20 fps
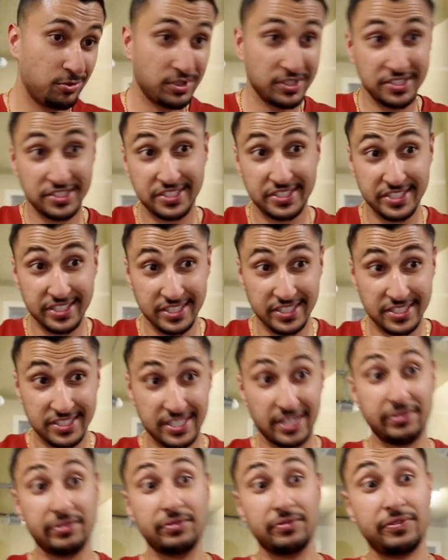
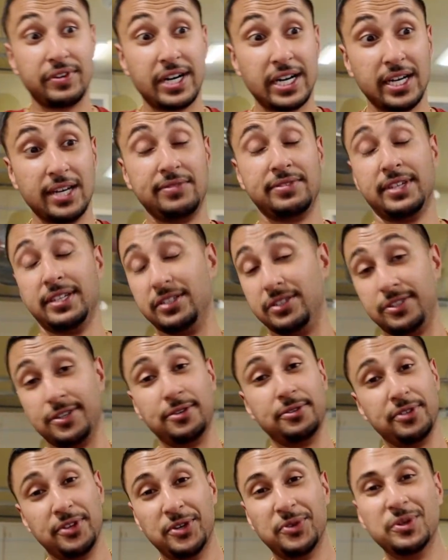1675s. I
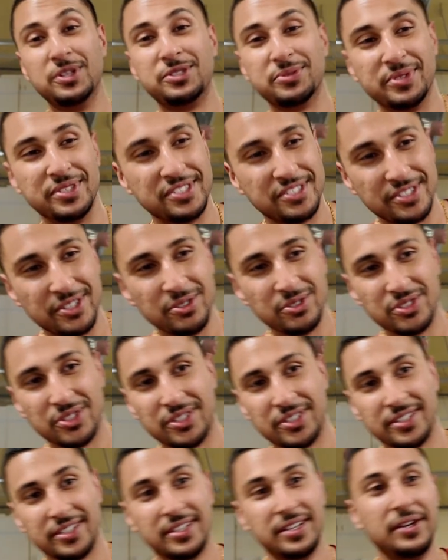don't know which ones those
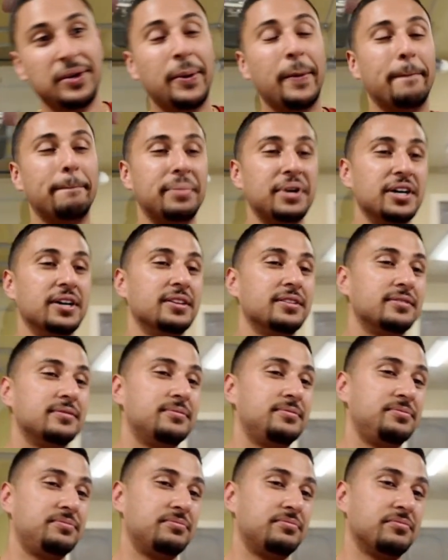are,
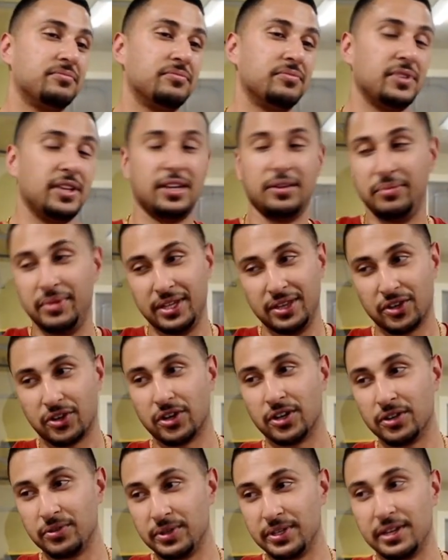but it made the
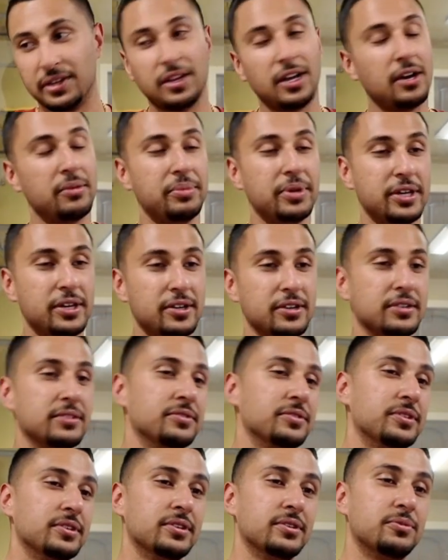car run a lot better.
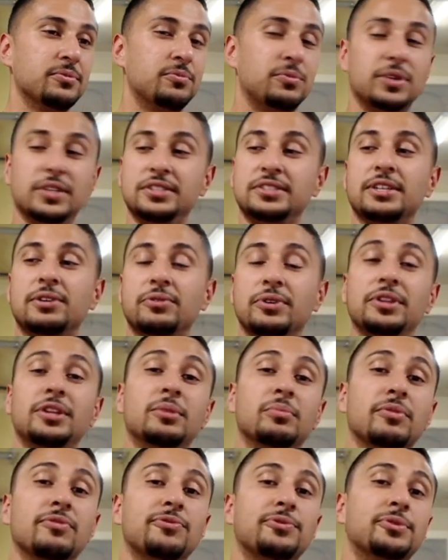The ones that were in there
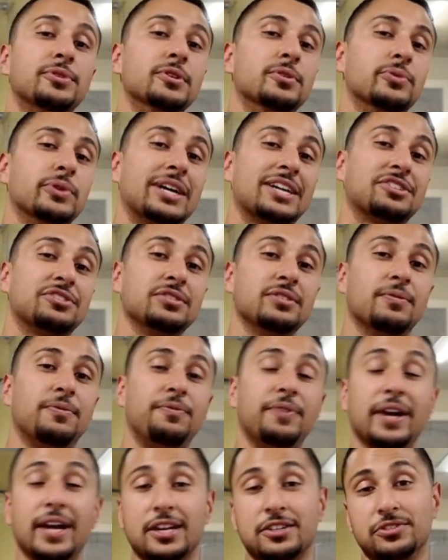before were actually the
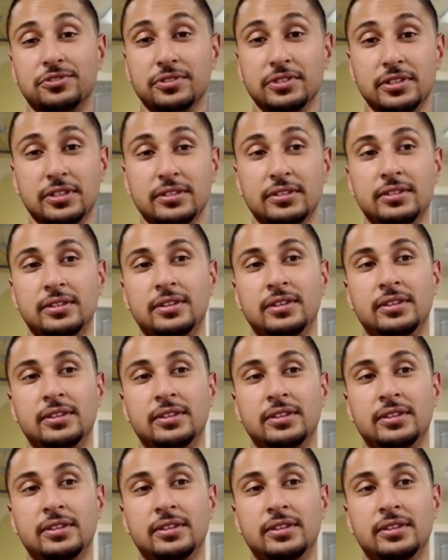factory,